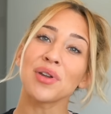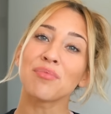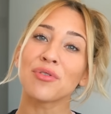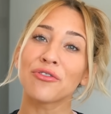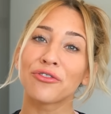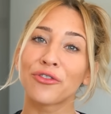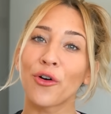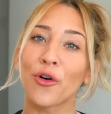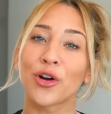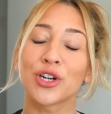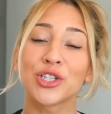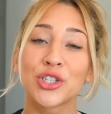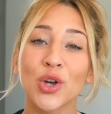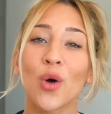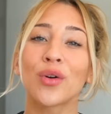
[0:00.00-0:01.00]
number
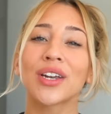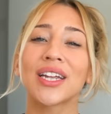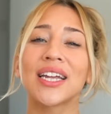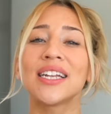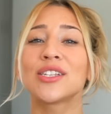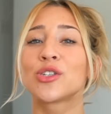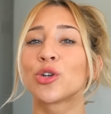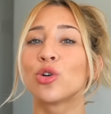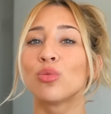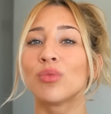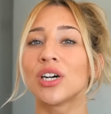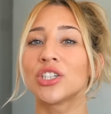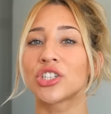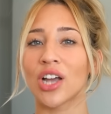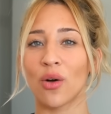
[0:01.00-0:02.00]
4, don't eat too
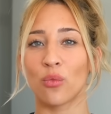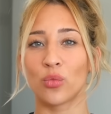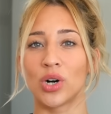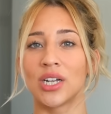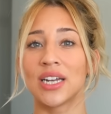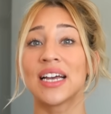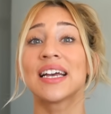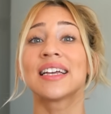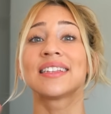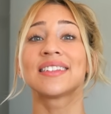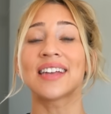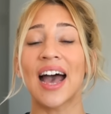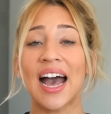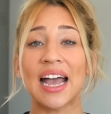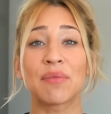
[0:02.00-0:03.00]
much at one
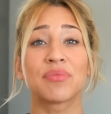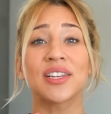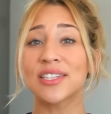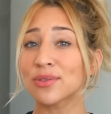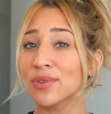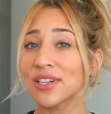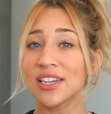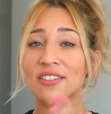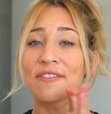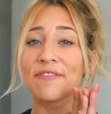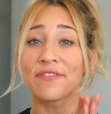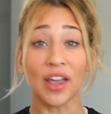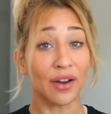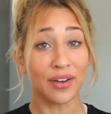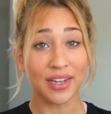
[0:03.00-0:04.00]
time. This one is
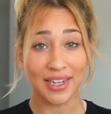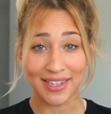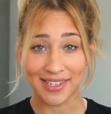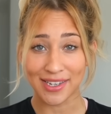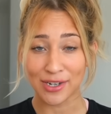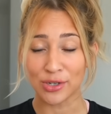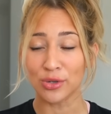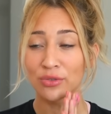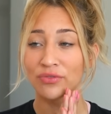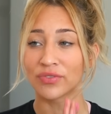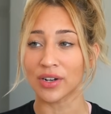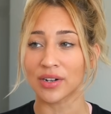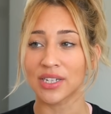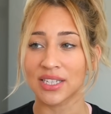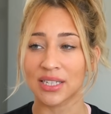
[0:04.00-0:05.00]
very easy to do,
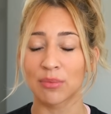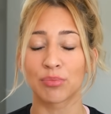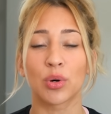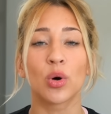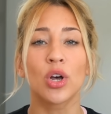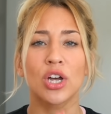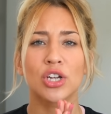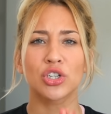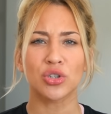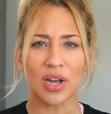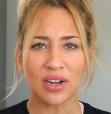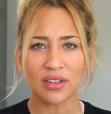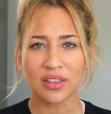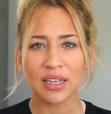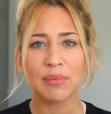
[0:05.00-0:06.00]
very simple.
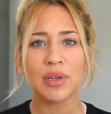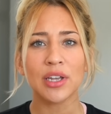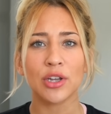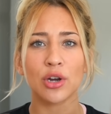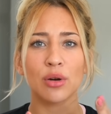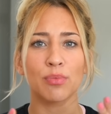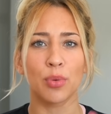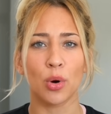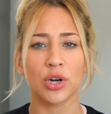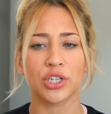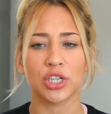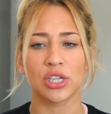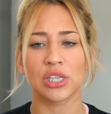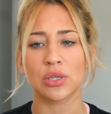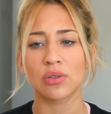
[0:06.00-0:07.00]
Try to limit your
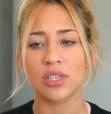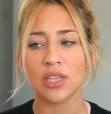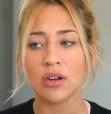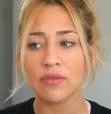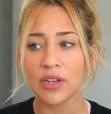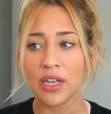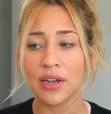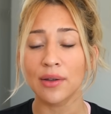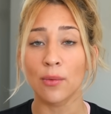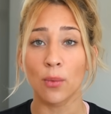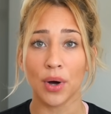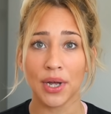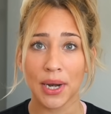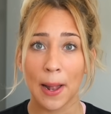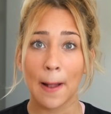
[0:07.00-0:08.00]
portions. So instead of eating
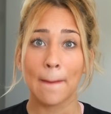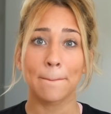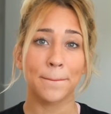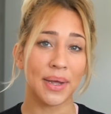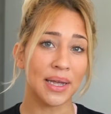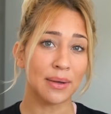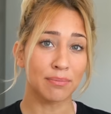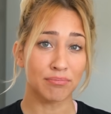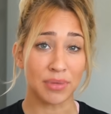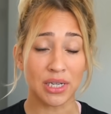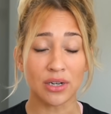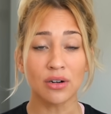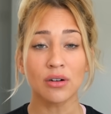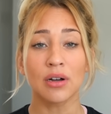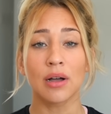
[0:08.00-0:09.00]
one big
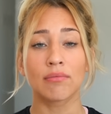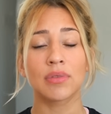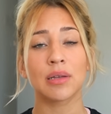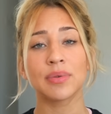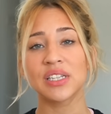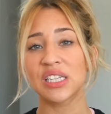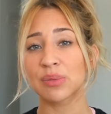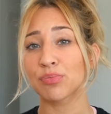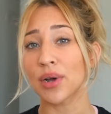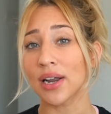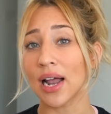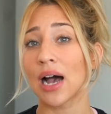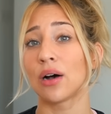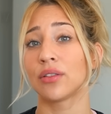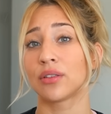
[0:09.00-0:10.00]
meal, maybe spread
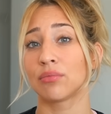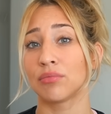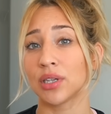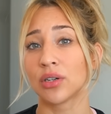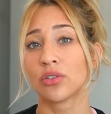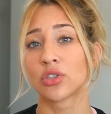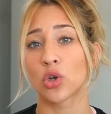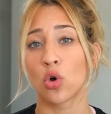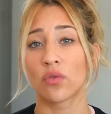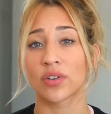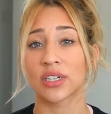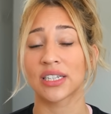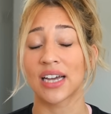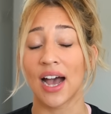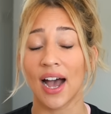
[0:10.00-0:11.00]
out the meals over
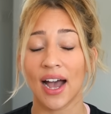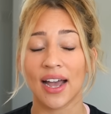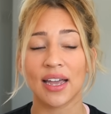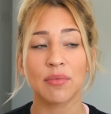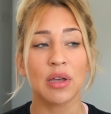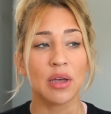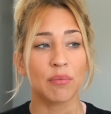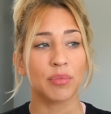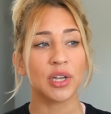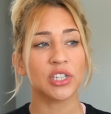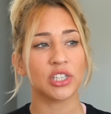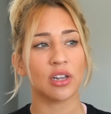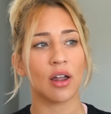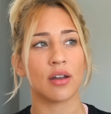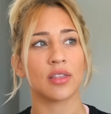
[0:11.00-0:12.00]
time, because
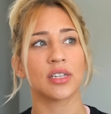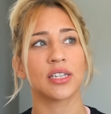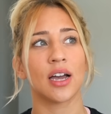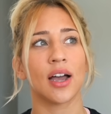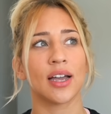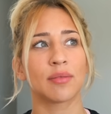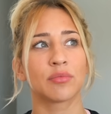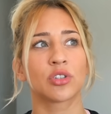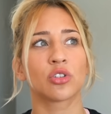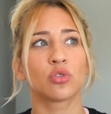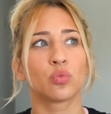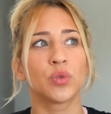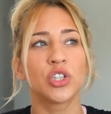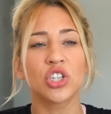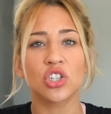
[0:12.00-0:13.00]
a lot of the times
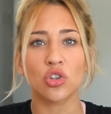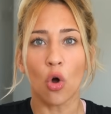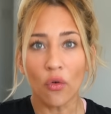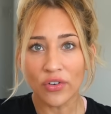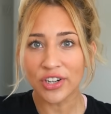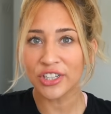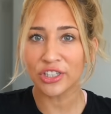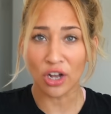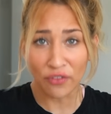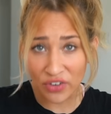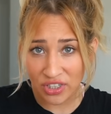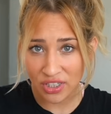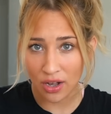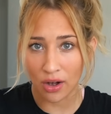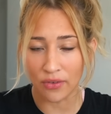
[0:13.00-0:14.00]
we just overstuff
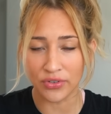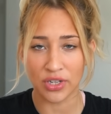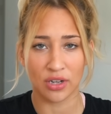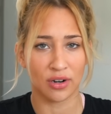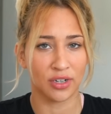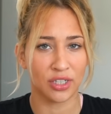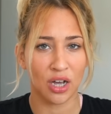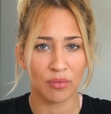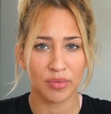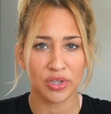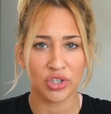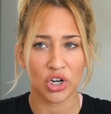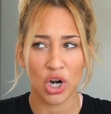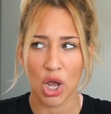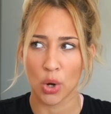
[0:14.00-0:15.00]
ourselves and our
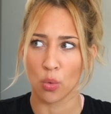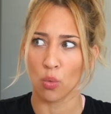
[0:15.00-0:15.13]
tummies are like,